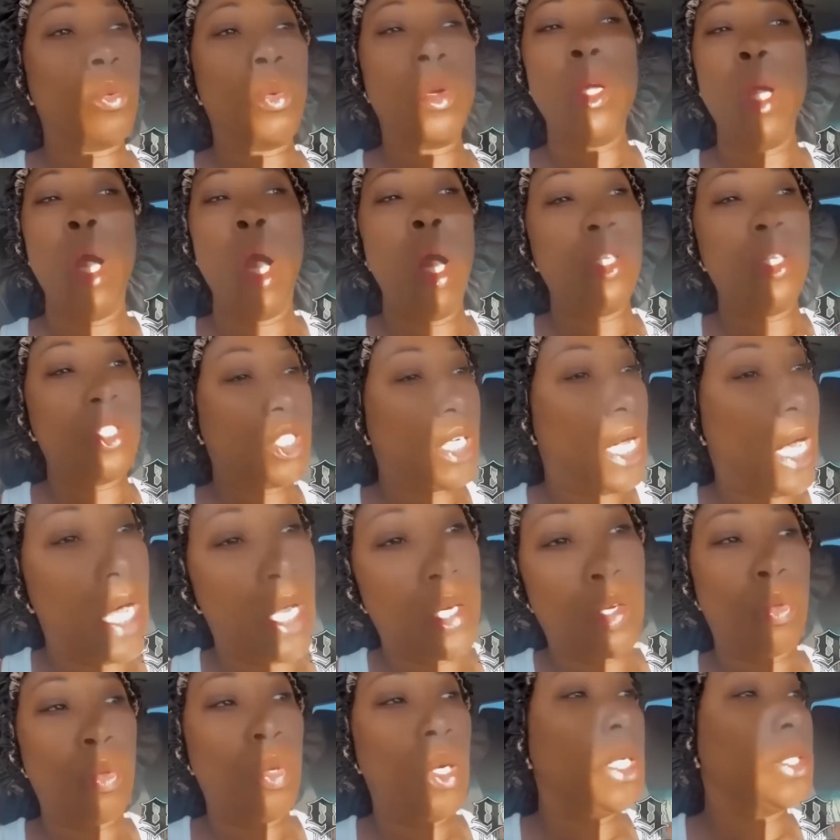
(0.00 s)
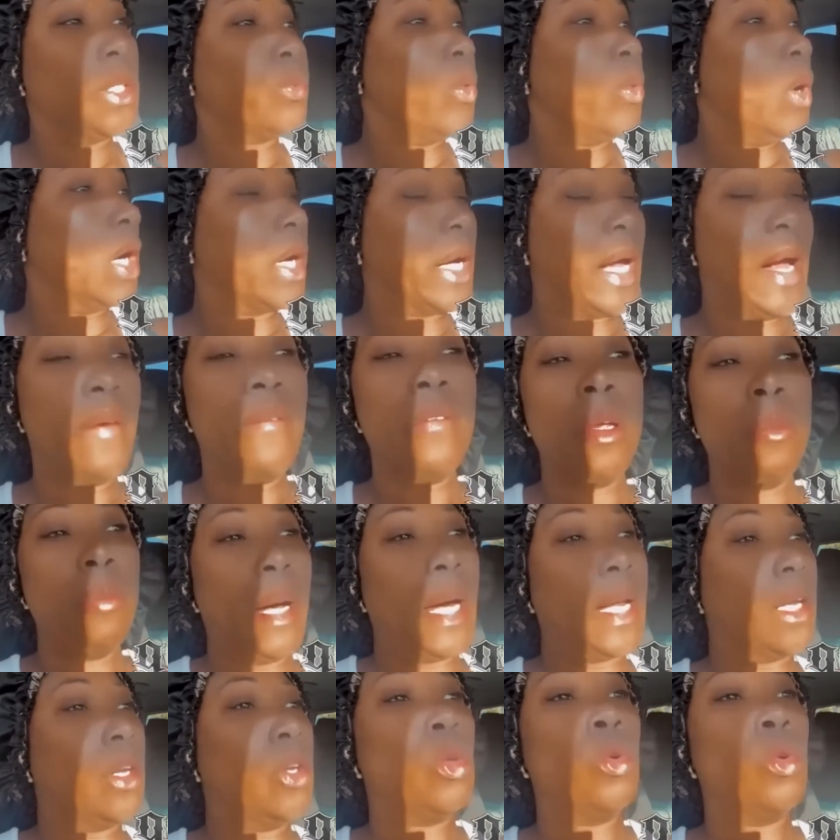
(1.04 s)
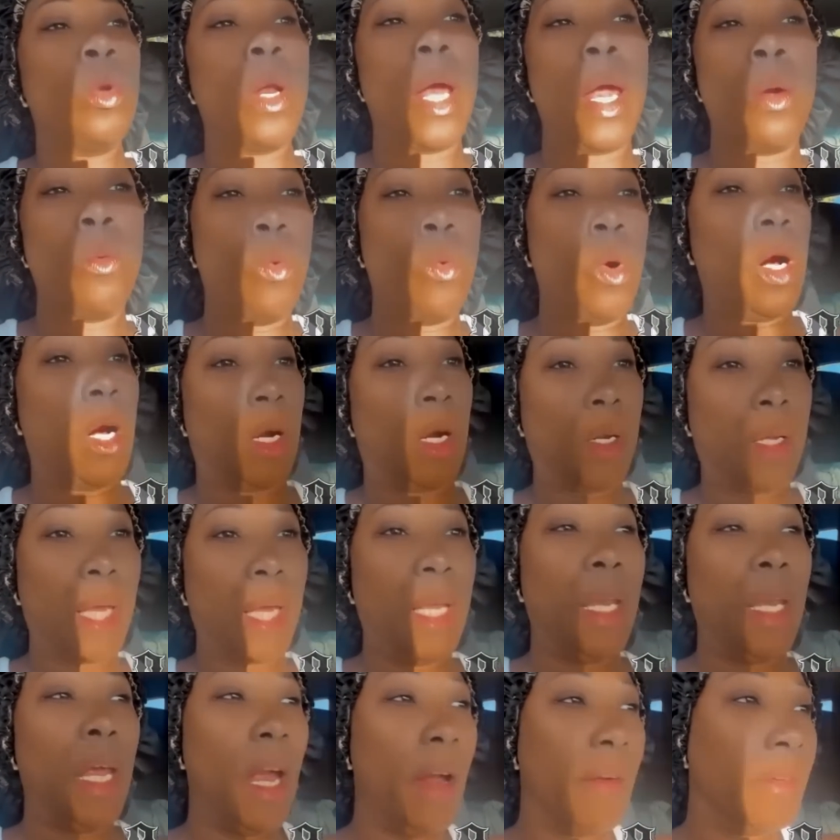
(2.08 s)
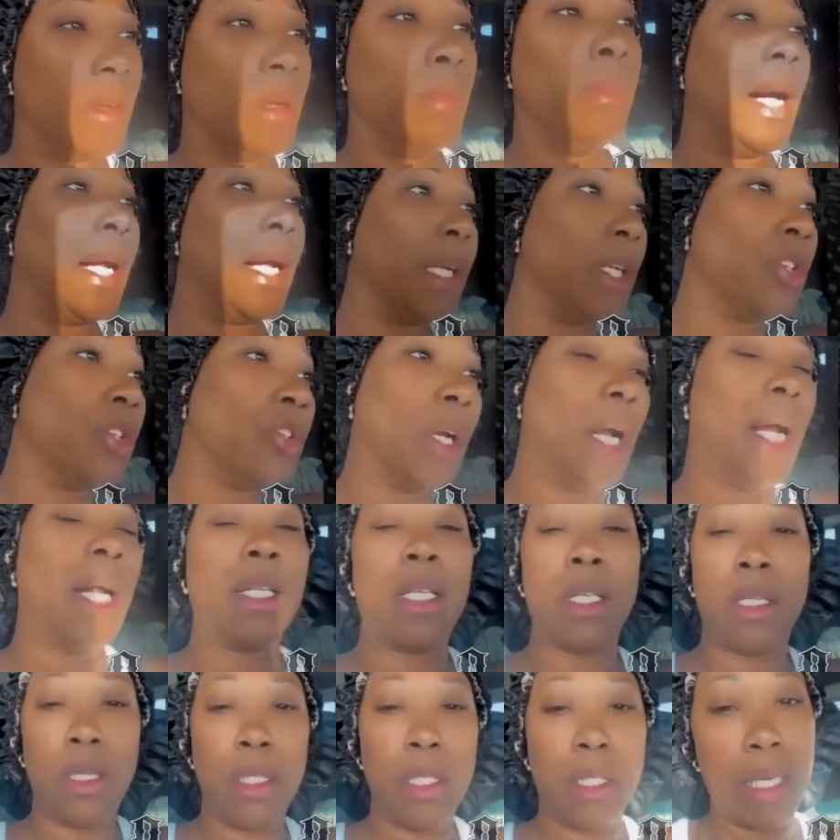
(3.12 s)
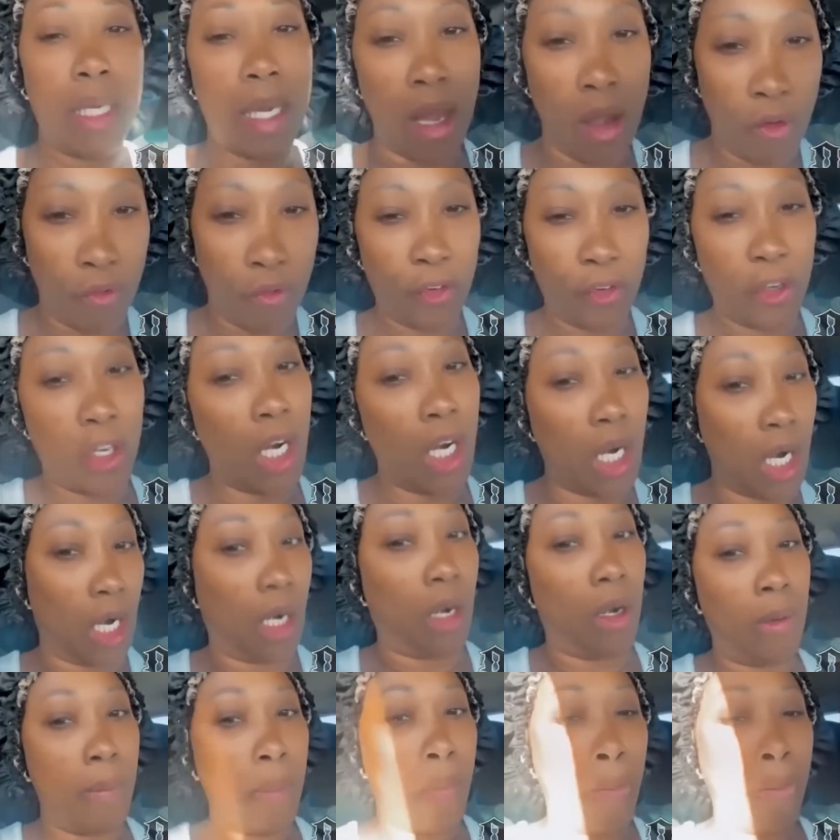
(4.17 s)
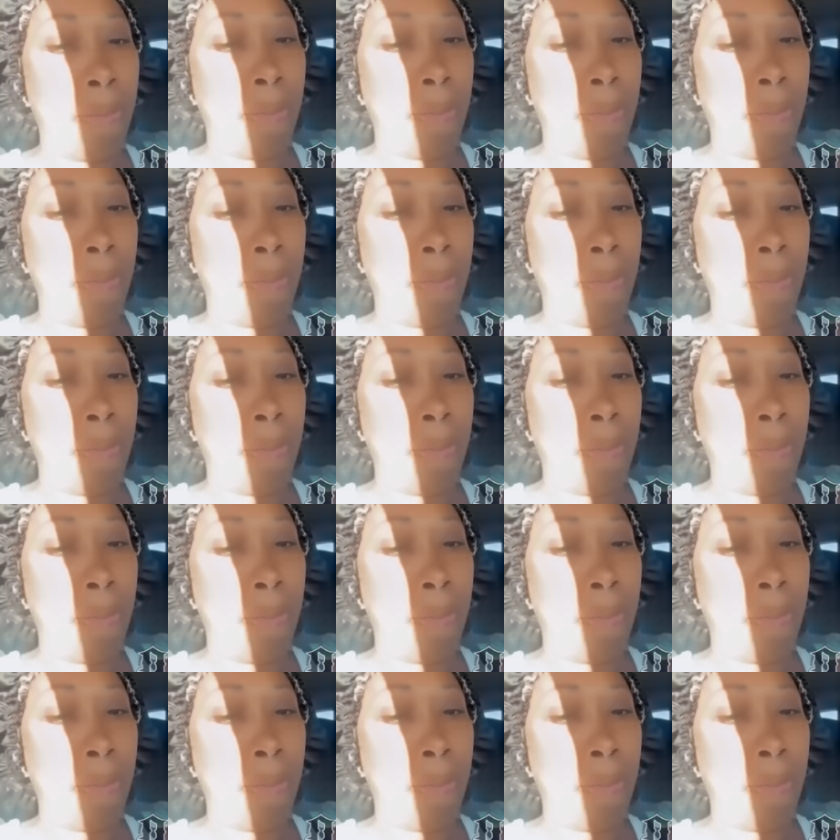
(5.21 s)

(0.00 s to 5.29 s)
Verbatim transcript: we all John do his work, everybody do their work and everybody tried to look out for her